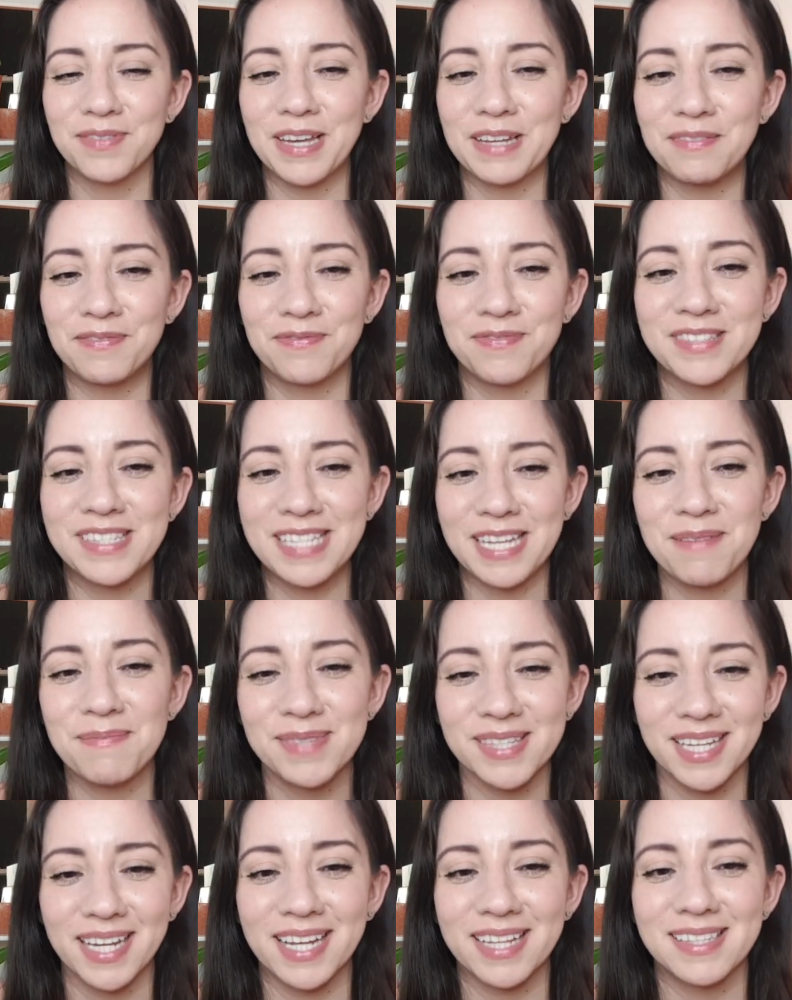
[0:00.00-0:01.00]
It
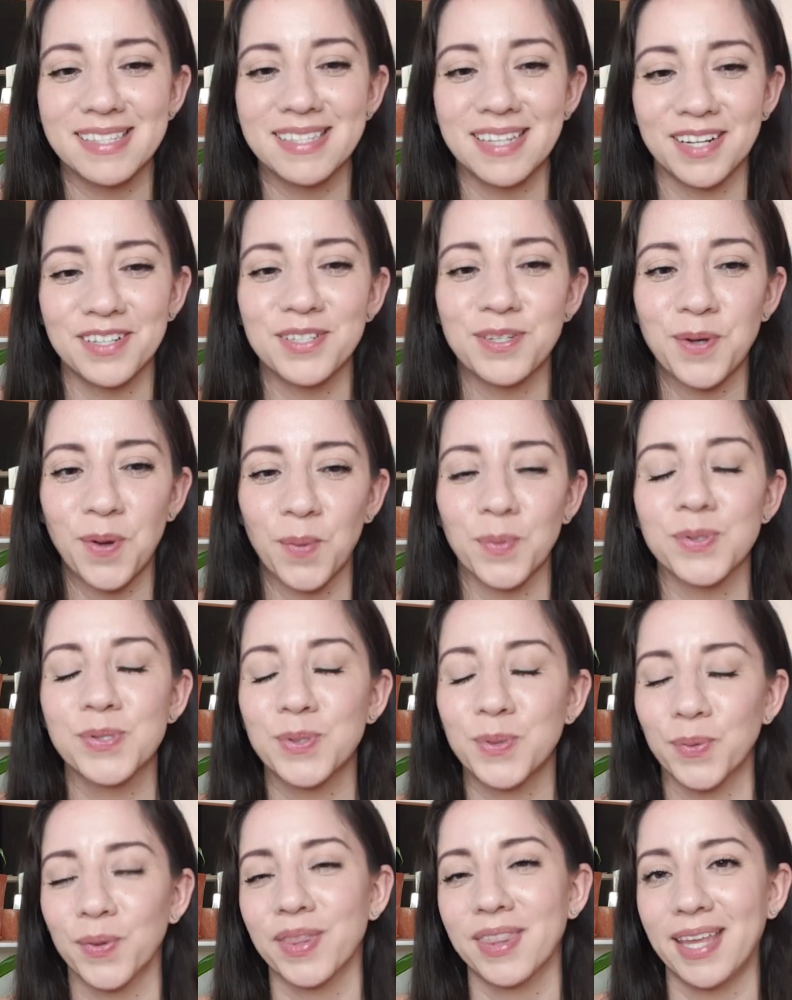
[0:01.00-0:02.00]
seems like it's such an old
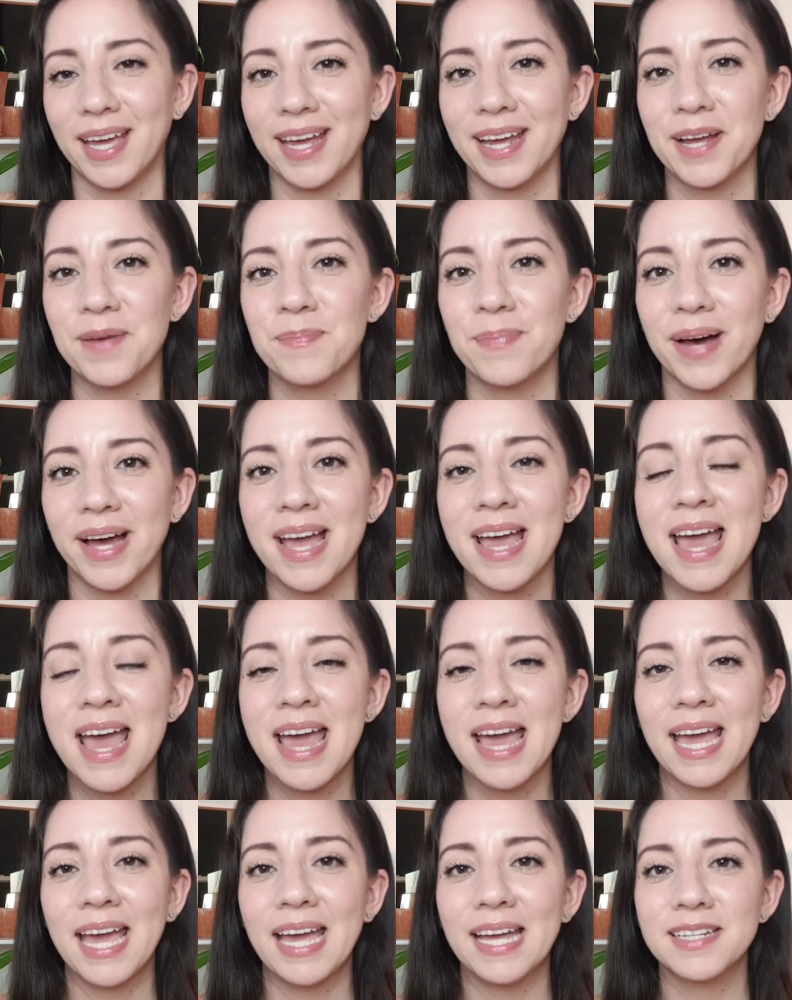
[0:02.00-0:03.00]
school thing, but
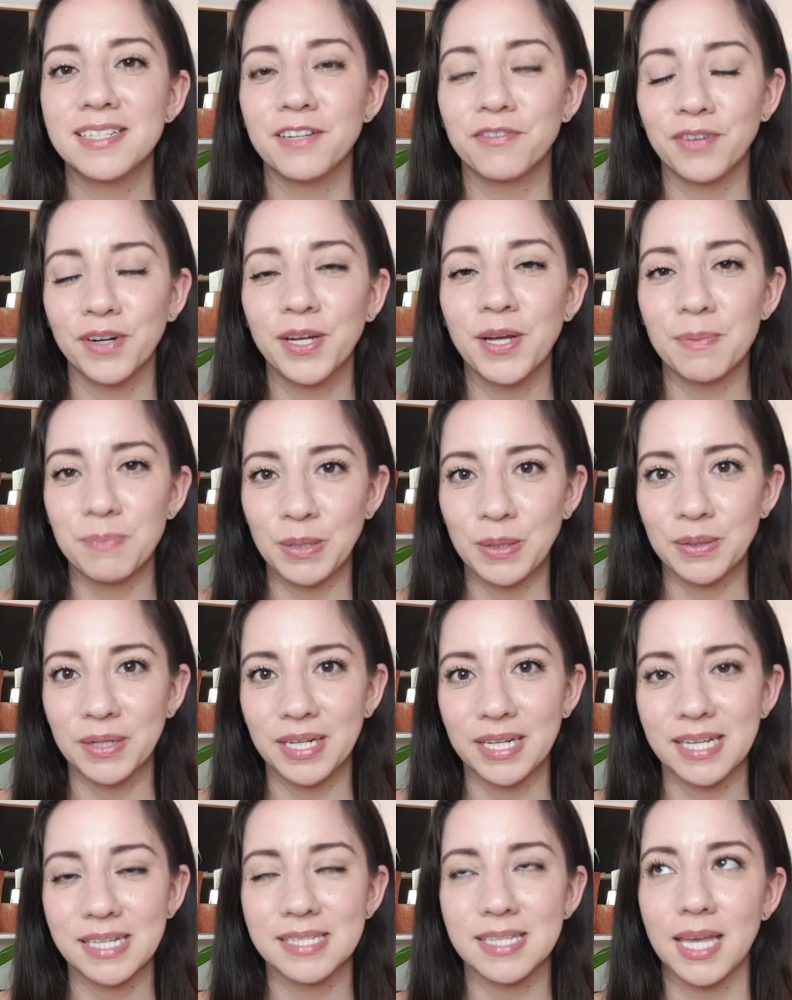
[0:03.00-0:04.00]
in different
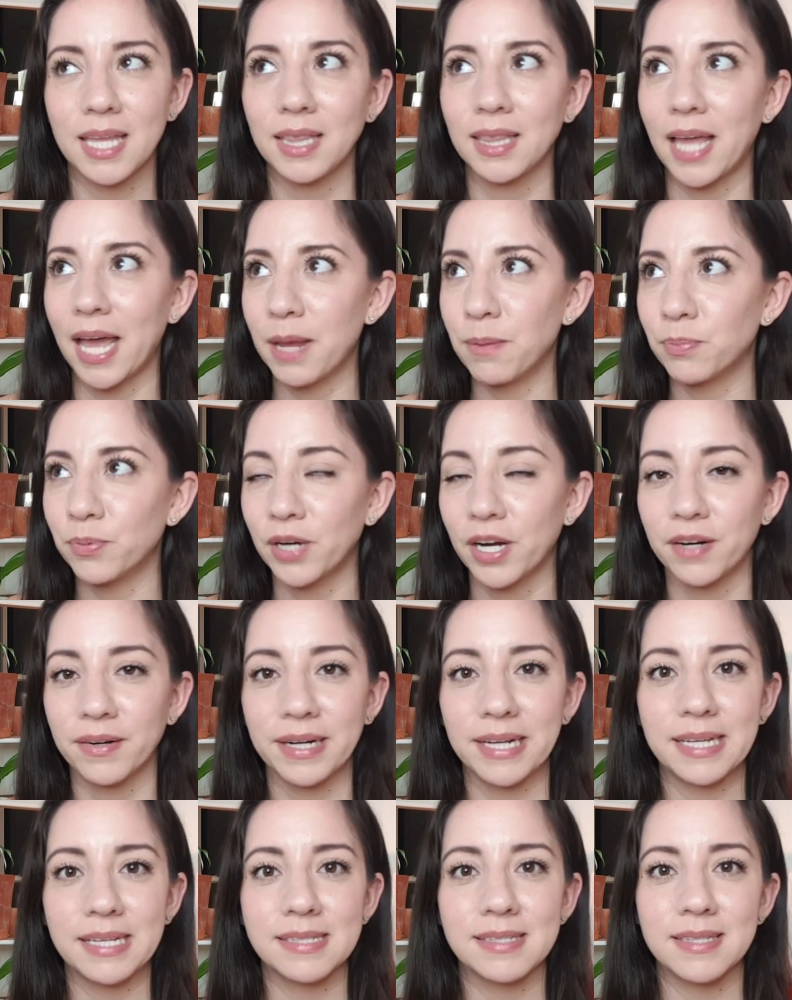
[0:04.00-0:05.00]
communities and
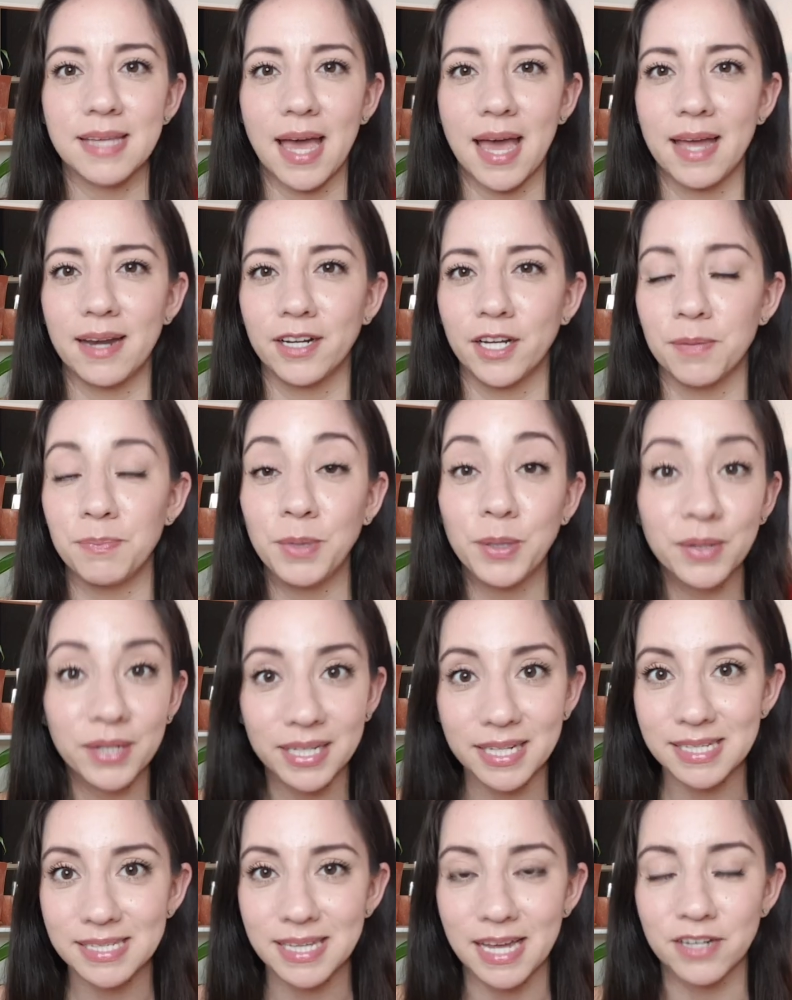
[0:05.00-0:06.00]
libraries and
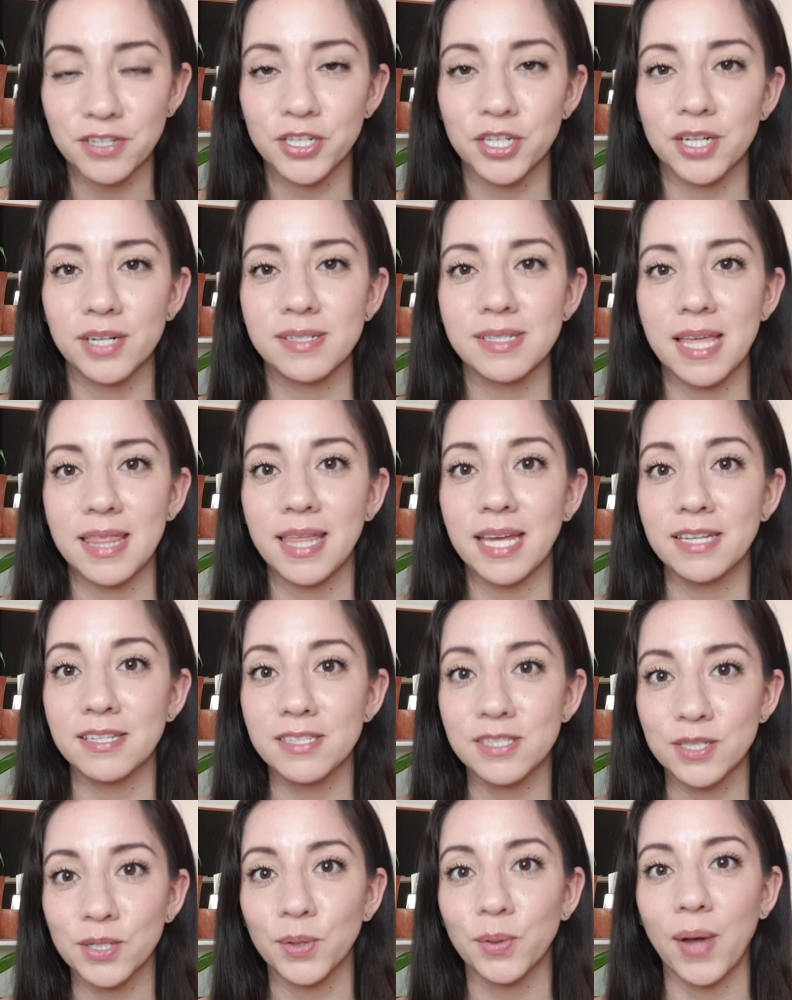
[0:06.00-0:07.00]
community centers, they
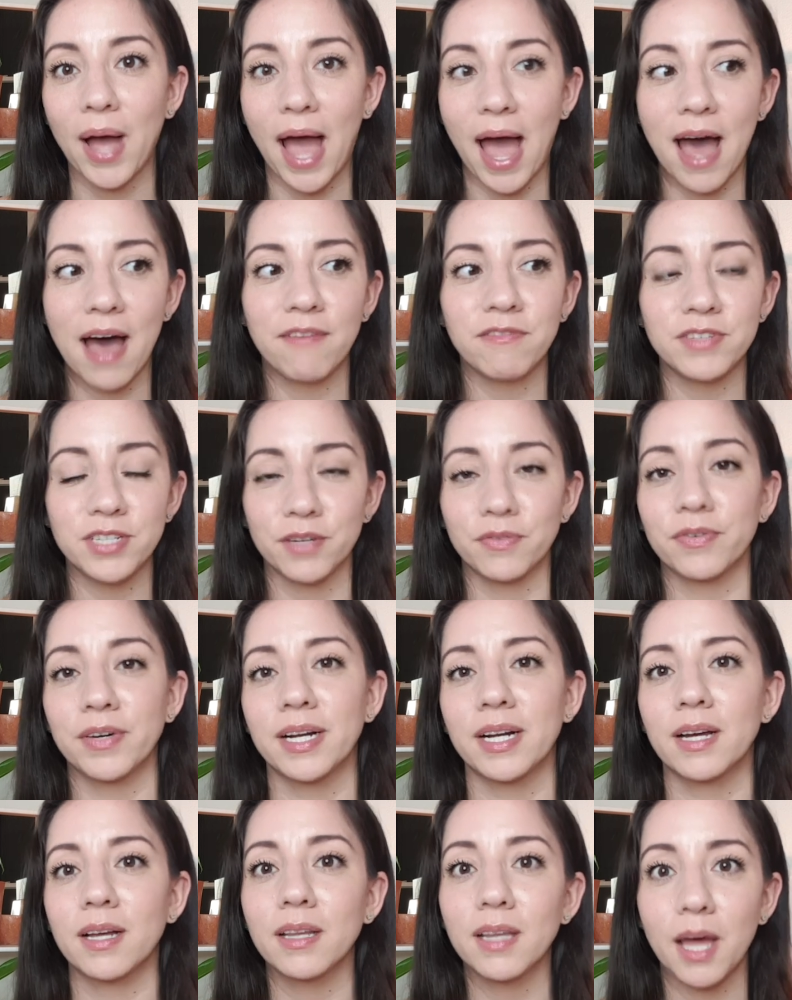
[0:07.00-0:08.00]
still have
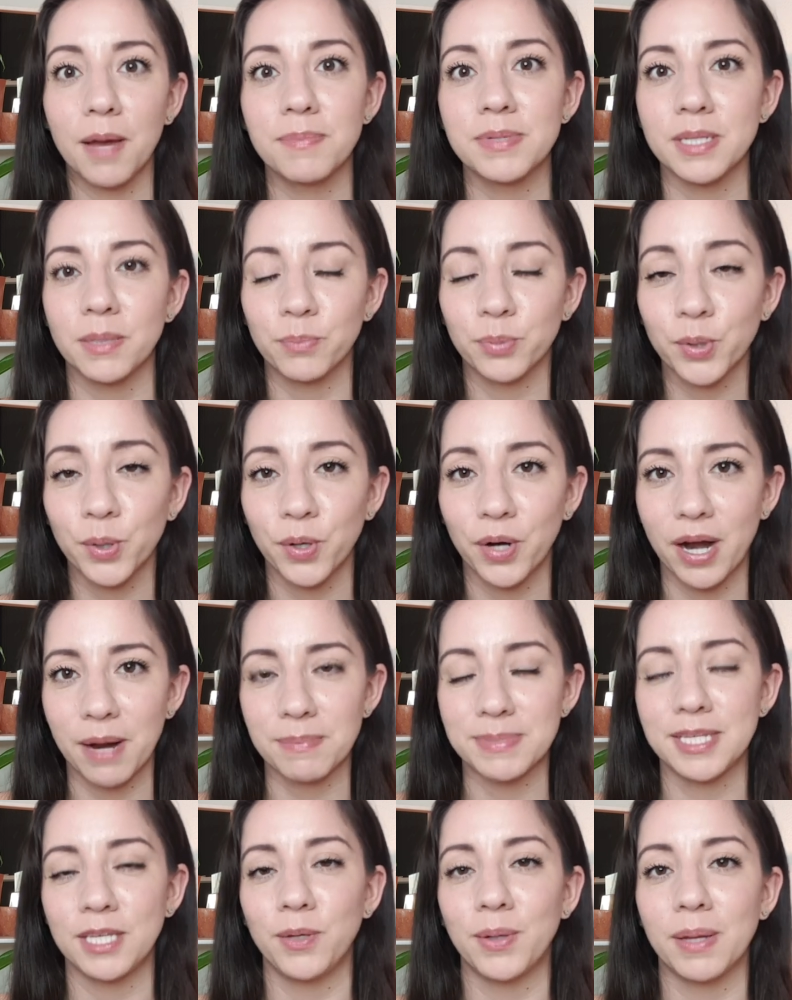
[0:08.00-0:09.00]
different clubs and
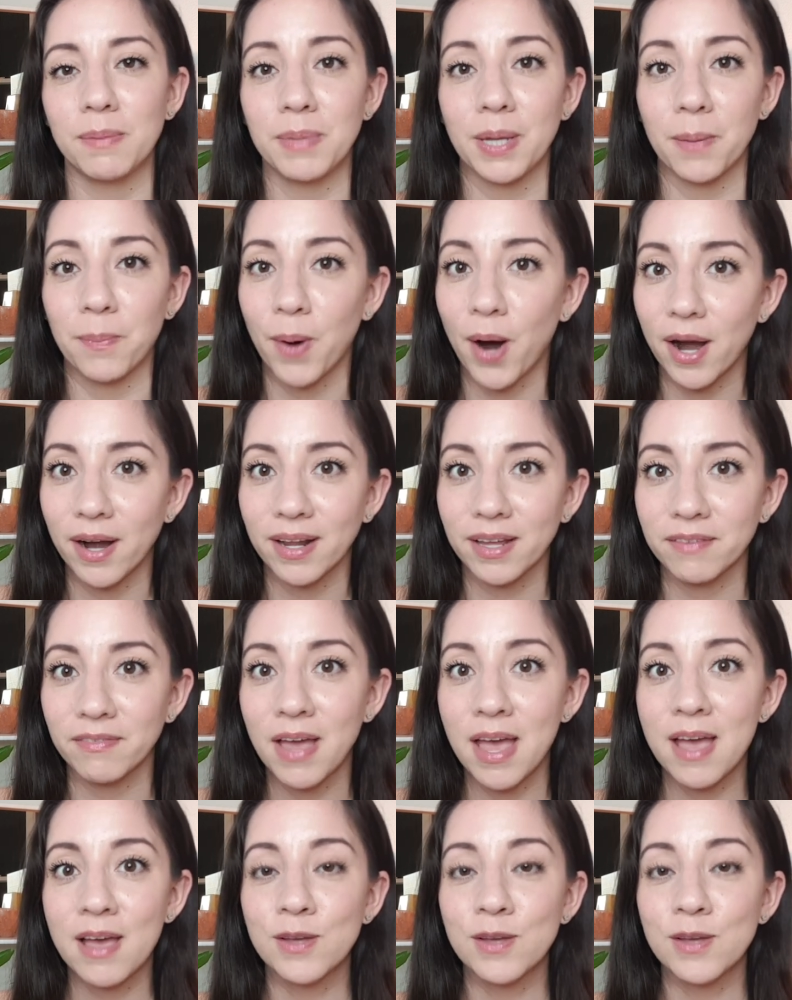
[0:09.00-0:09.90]
programs that you can be a part of.